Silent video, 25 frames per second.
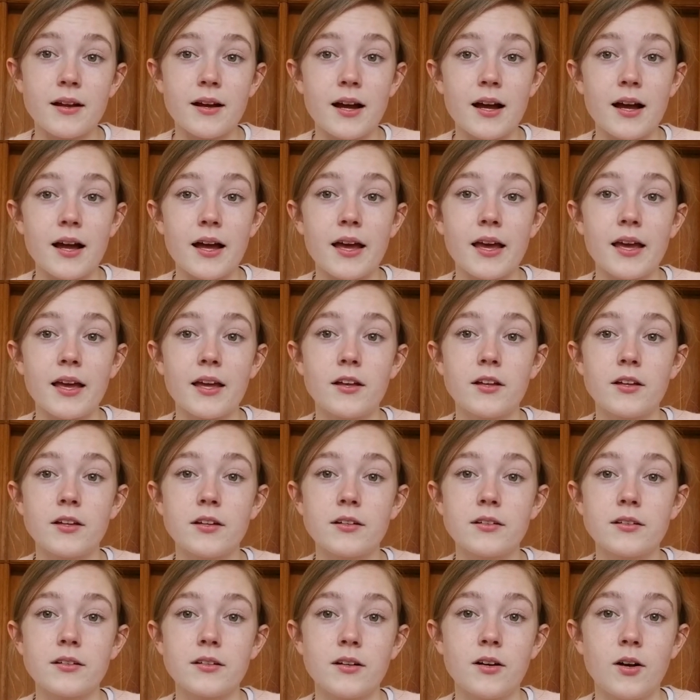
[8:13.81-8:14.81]
I
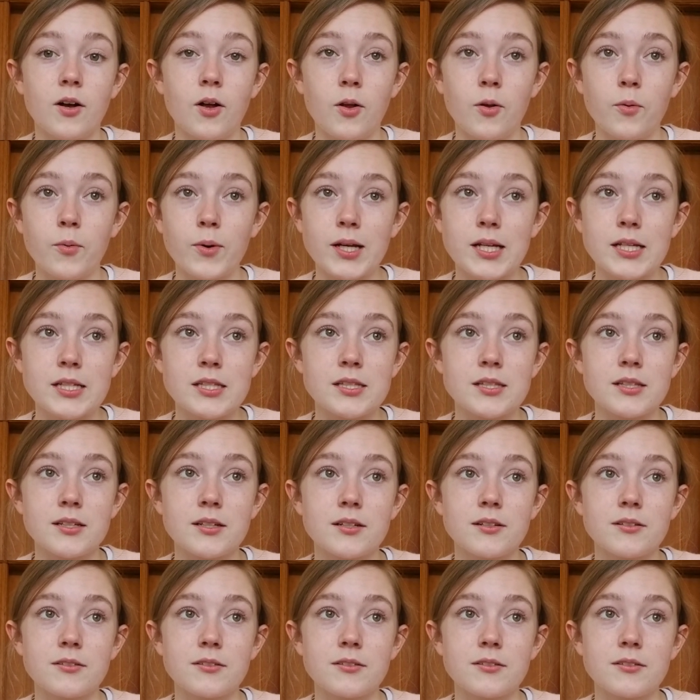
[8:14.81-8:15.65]
always,